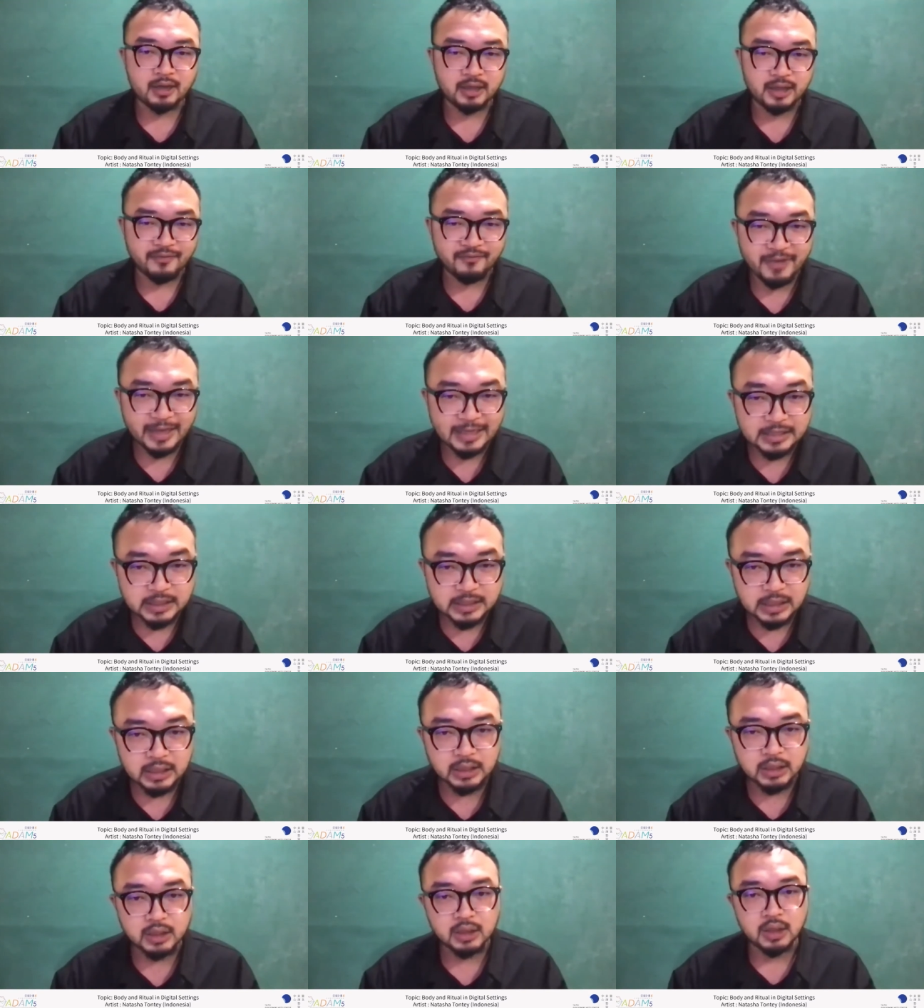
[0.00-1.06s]

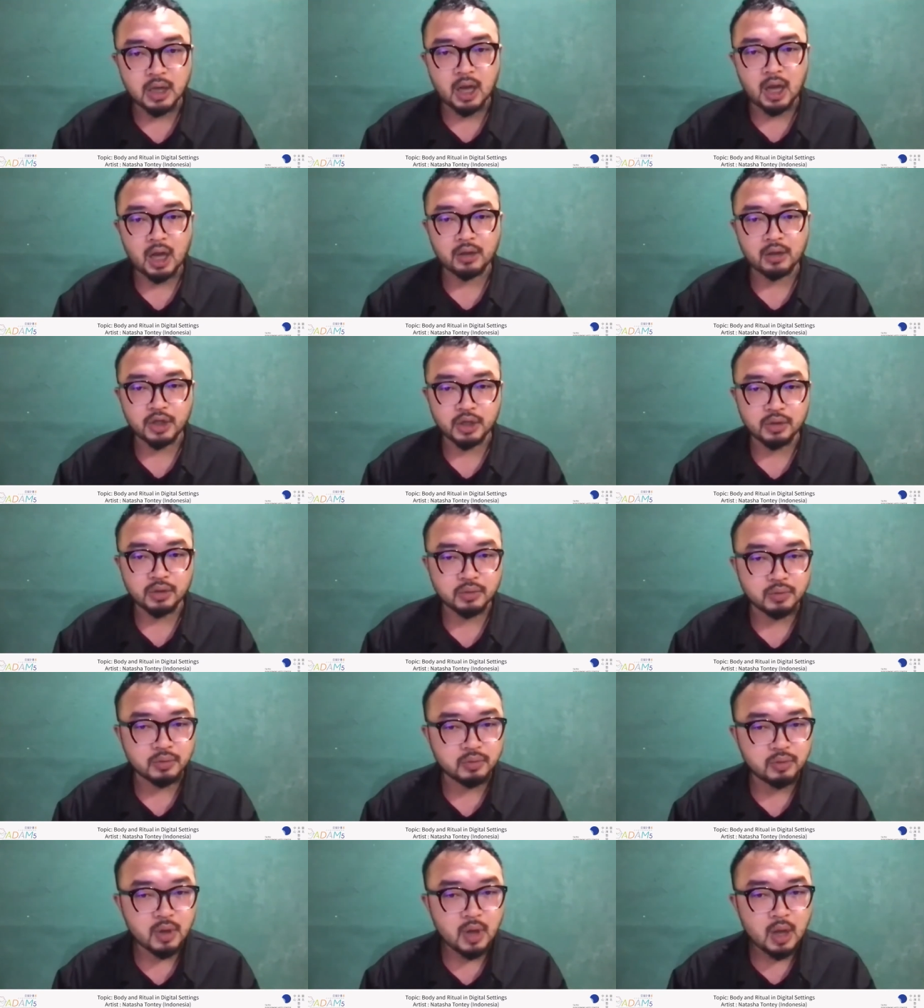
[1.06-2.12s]
inventing
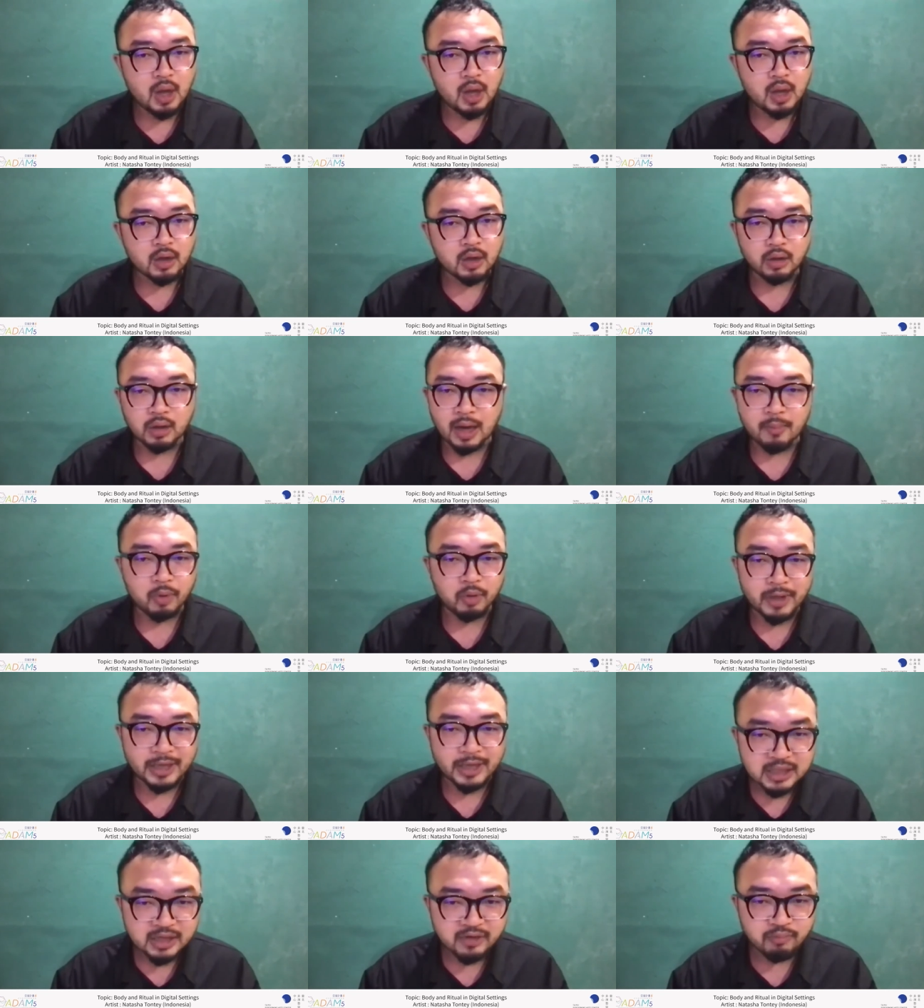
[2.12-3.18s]
new
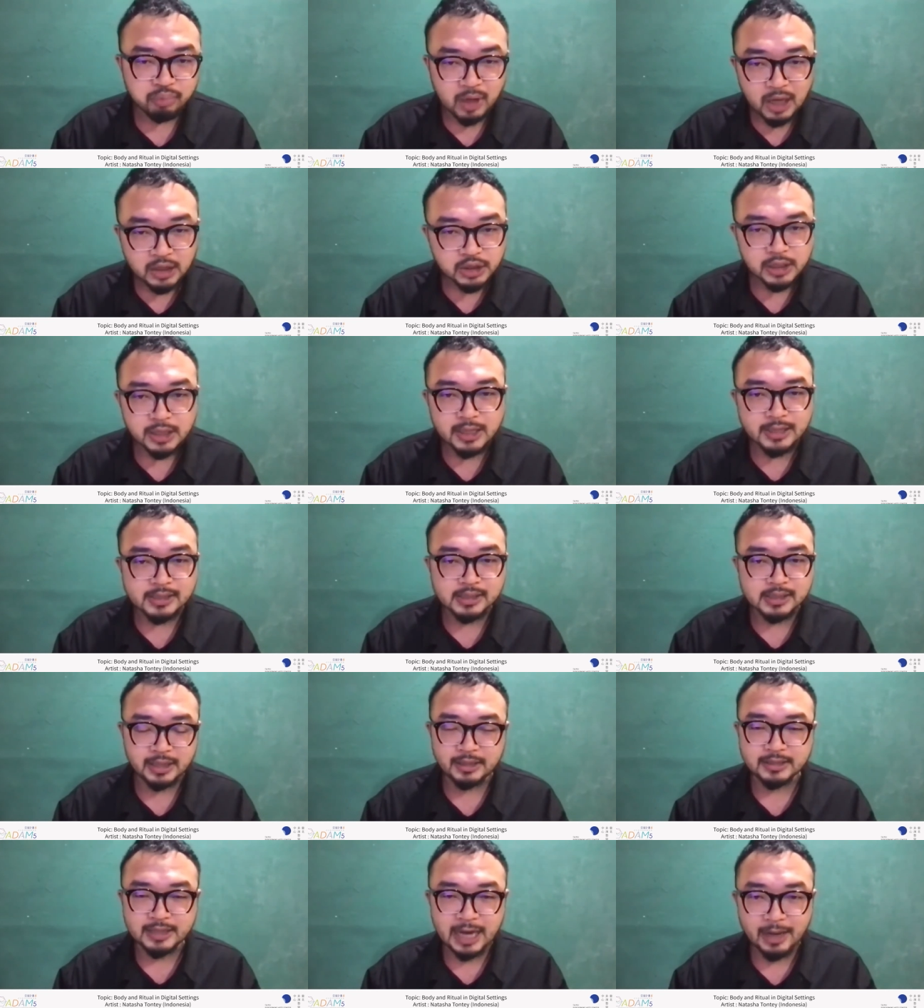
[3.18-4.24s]
collaborative projects
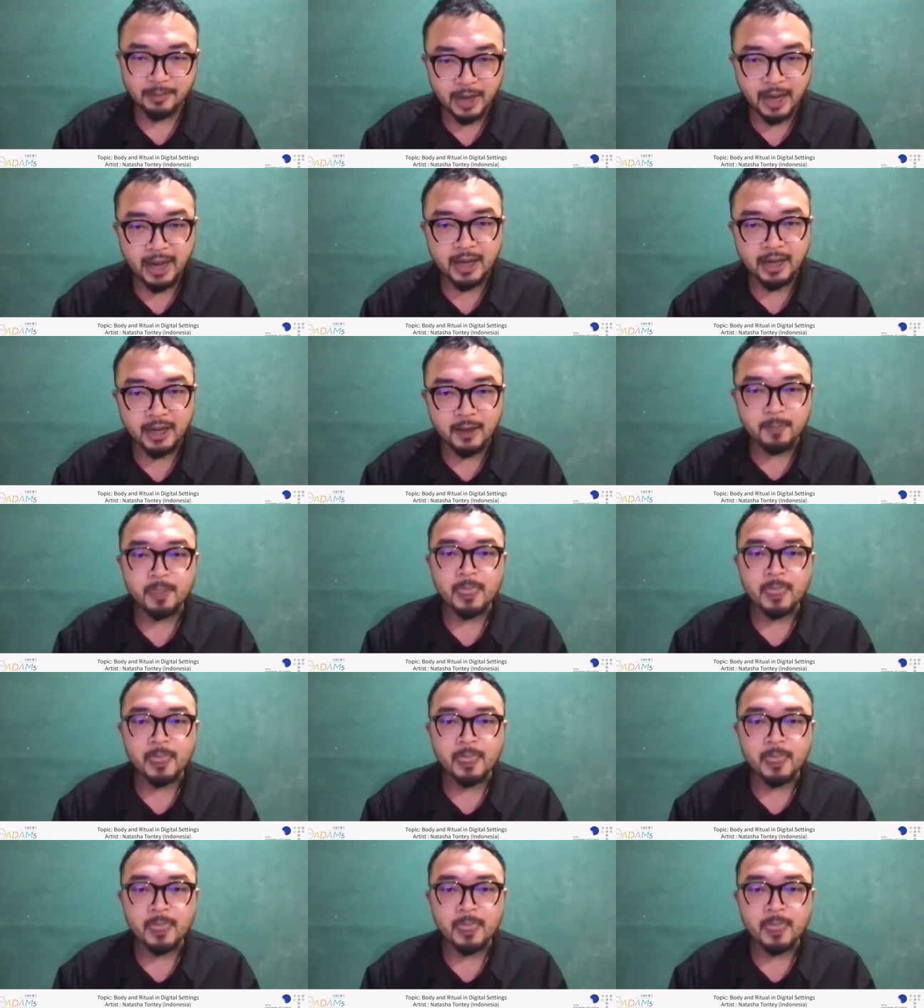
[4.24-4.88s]
in Taipei.